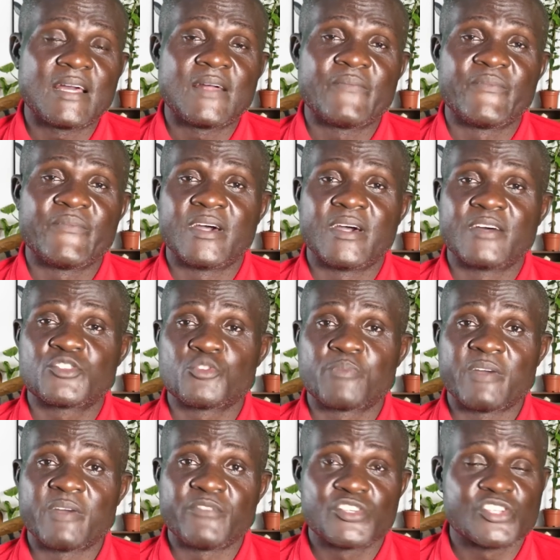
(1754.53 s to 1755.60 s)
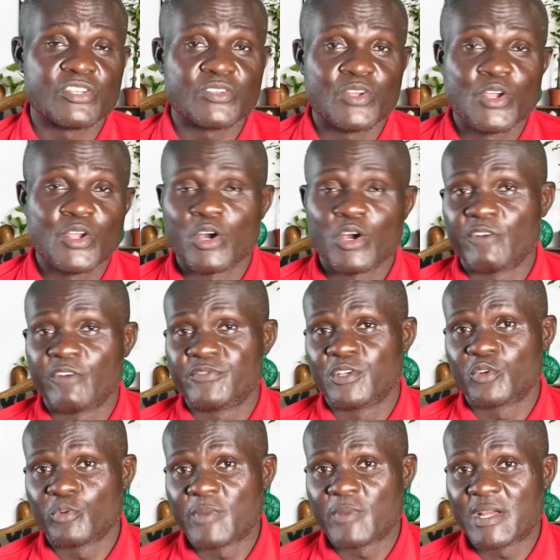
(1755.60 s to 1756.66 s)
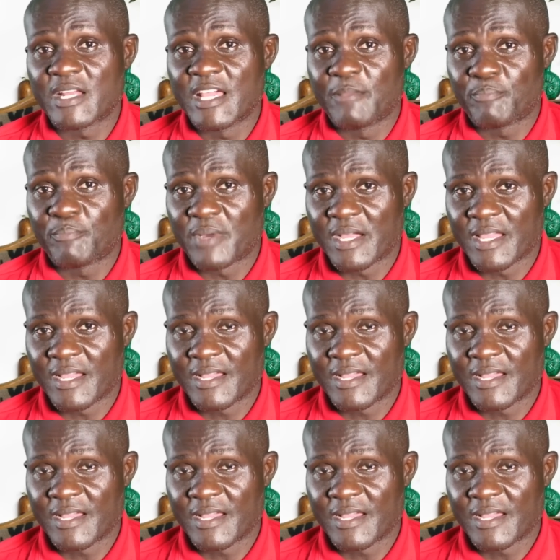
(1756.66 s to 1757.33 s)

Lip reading: the supervision of the Roman Empire.